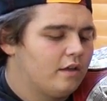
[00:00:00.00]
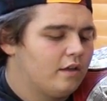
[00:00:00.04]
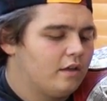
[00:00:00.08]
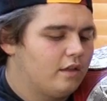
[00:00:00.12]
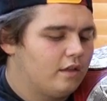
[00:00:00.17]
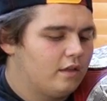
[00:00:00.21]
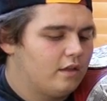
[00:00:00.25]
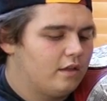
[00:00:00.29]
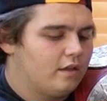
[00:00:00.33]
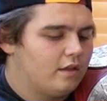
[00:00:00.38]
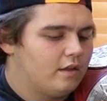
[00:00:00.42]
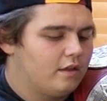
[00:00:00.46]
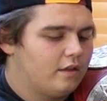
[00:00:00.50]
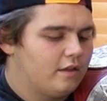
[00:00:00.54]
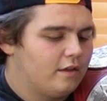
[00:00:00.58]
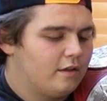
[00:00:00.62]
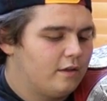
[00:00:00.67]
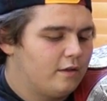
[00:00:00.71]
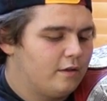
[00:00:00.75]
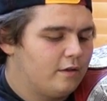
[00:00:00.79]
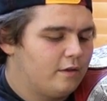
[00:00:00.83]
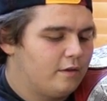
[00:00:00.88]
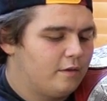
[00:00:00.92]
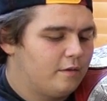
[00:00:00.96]

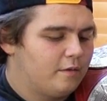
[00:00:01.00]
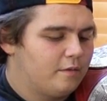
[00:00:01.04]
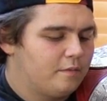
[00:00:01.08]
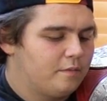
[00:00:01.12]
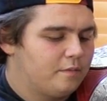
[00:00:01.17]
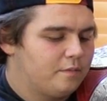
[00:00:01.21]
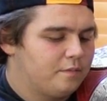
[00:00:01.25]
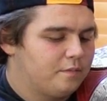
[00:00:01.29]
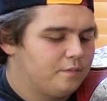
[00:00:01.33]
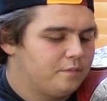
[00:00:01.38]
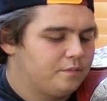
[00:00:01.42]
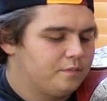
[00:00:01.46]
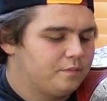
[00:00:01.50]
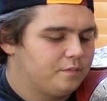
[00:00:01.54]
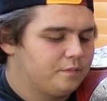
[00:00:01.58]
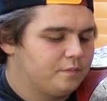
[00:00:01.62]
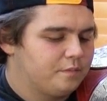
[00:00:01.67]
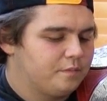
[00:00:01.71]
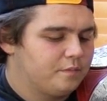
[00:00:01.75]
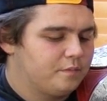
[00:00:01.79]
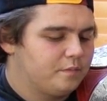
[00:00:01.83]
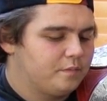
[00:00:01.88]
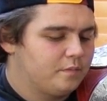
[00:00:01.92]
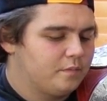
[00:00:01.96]

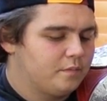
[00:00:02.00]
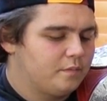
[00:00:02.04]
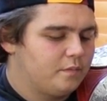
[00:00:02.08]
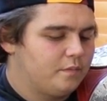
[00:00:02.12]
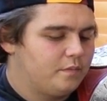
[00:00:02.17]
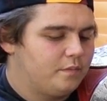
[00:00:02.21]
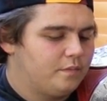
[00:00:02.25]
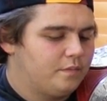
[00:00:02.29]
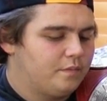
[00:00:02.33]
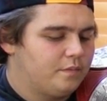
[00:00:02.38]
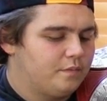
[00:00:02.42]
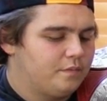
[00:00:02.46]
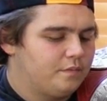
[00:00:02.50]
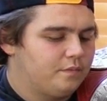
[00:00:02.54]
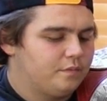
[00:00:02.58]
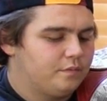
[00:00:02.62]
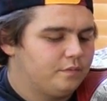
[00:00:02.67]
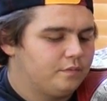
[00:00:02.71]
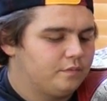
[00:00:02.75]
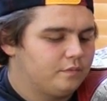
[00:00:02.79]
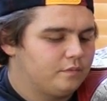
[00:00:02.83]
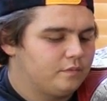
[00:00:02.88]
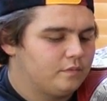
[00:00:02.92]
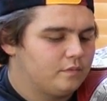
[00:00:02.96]

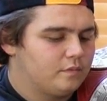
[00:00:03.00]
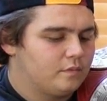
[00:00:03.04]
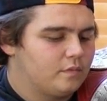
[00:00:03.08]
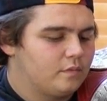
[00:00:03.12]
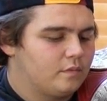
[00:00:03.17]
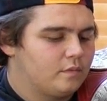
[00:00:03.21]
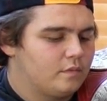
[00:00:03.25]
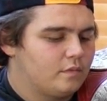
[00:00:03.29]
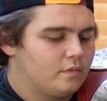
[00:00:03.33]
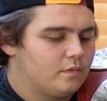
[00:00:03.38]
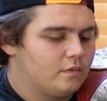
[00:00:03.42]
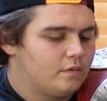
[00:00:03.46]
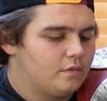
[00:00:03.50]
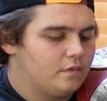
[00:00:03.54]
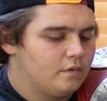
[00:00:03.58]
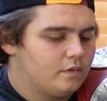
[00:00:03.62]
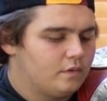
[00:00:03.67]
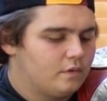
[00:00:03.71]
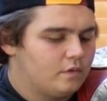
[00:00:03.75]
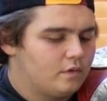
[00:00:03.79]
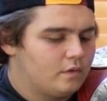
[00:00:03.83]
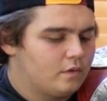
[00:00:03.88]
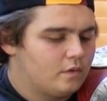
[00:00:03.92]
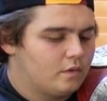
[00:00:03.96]

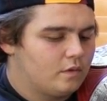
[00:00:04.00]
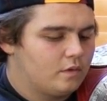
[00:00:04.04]
The person shown says nothing.